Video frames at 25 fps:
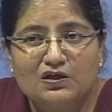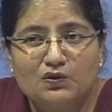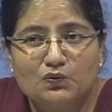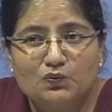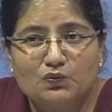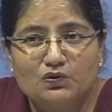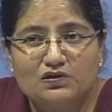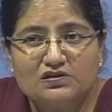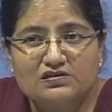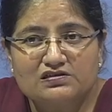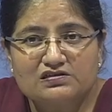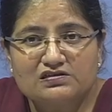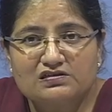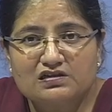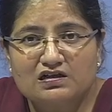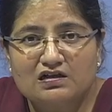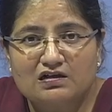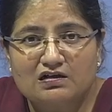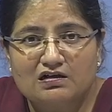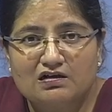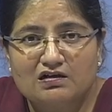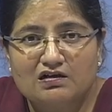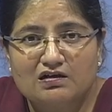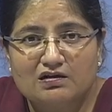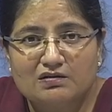was
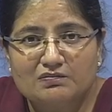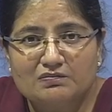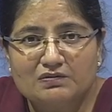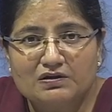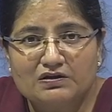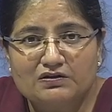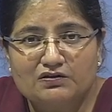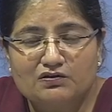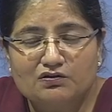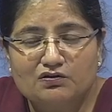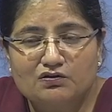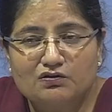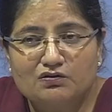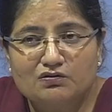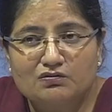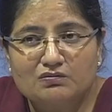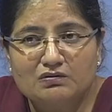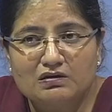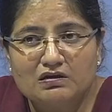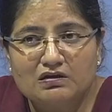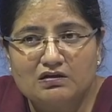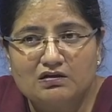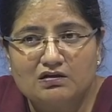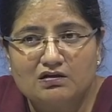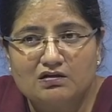
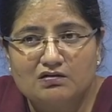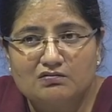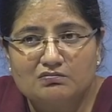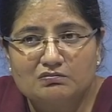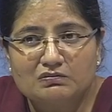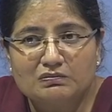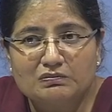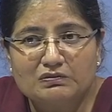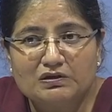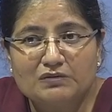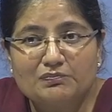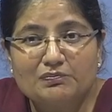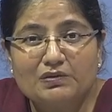the